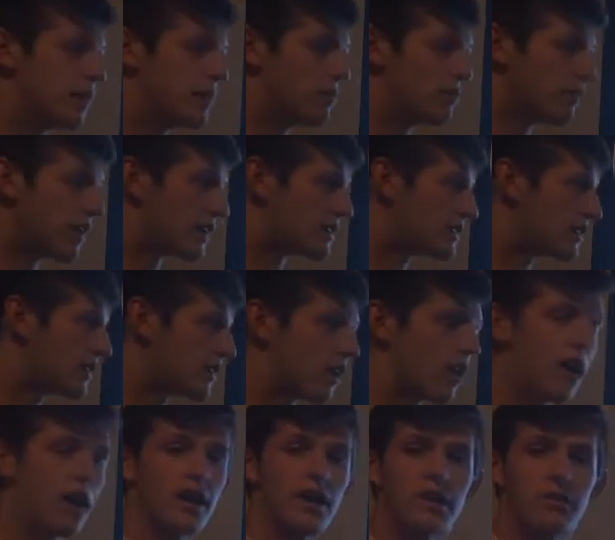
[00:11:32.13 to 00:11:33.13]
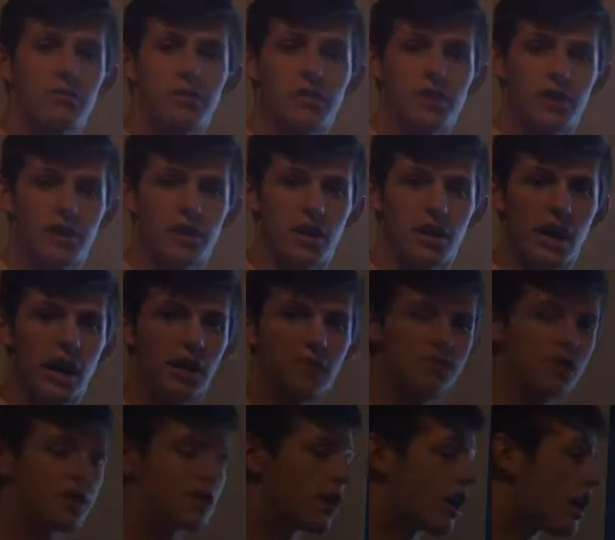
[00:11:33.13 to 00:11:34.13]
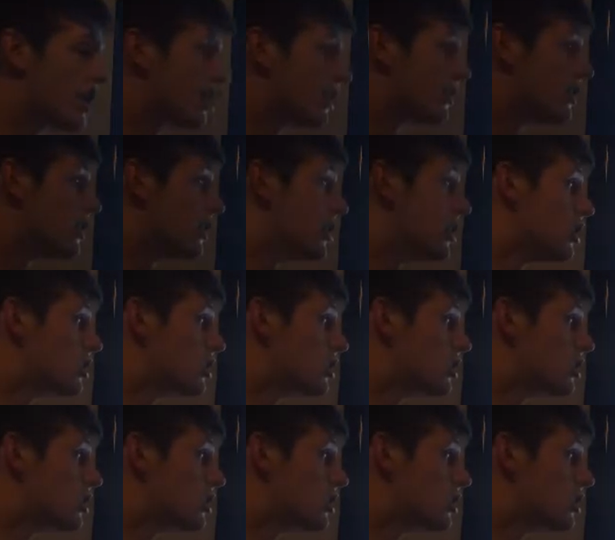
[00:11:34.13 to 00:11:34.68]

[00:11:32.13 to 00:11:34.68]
maybe resting on it, putting an object on it.